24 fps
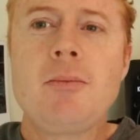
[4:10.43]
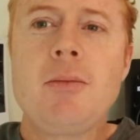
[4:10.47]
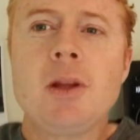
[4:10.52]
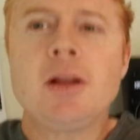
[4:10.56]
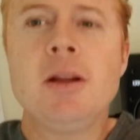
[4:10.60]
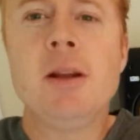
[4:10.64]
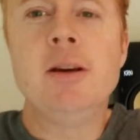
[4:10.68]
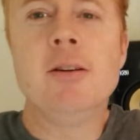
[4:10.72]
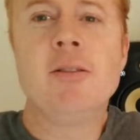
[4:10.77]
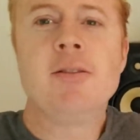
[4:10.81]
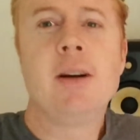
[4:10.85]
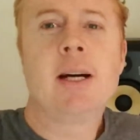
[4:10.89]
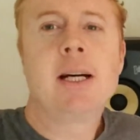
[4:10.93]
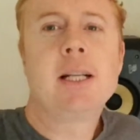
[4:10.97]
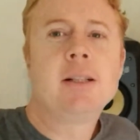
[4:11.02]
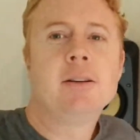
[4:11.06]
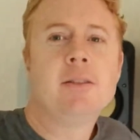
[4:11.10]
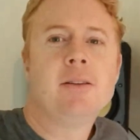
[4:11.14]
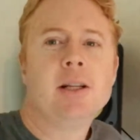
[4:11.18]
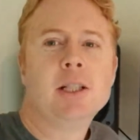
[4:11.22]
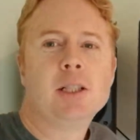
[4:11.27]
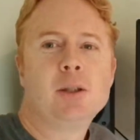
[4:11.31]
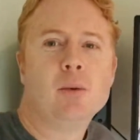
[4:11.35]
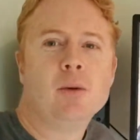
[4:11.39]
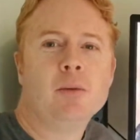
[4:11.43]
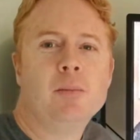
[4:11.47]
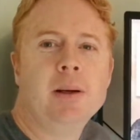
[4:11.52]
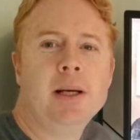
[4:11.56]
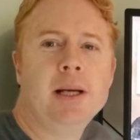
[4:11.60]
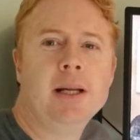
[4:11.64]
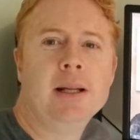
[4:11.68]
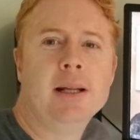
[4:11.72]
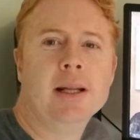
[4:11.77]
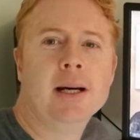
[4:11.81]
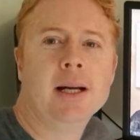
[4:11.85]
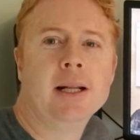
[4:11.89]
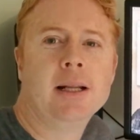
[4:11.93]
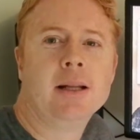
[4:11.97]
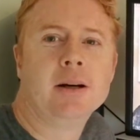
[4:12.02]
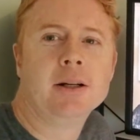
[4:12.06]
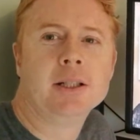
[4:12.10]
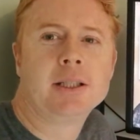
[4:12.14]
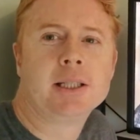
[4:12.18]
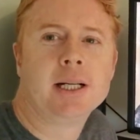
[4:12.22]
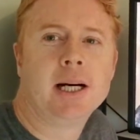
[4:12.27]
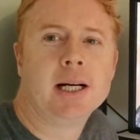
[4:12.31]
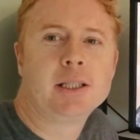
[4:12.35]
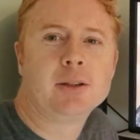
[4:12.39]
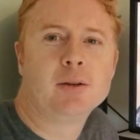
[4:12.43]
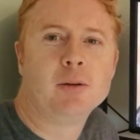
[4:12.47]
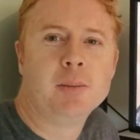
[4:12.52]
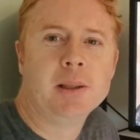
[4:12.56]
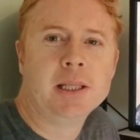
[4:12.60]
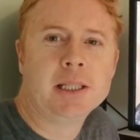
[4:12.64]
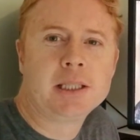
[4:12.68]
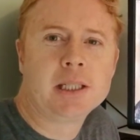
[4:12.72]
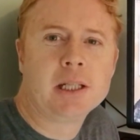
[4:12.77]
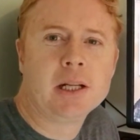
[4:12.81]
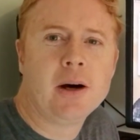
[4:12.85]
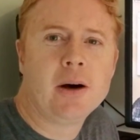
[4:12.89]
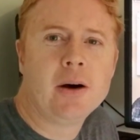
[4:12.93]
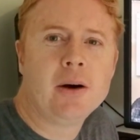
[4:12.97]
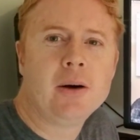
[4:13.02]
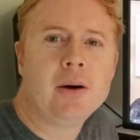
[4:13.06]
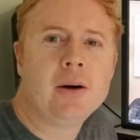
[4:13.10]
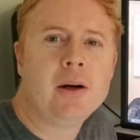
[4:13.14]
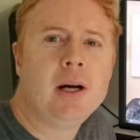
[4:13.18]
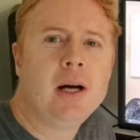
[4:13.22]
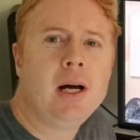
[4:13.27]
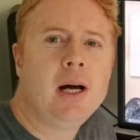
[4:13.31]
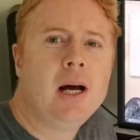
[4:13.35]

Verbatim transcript: the effect of this will be that those sites will be slow.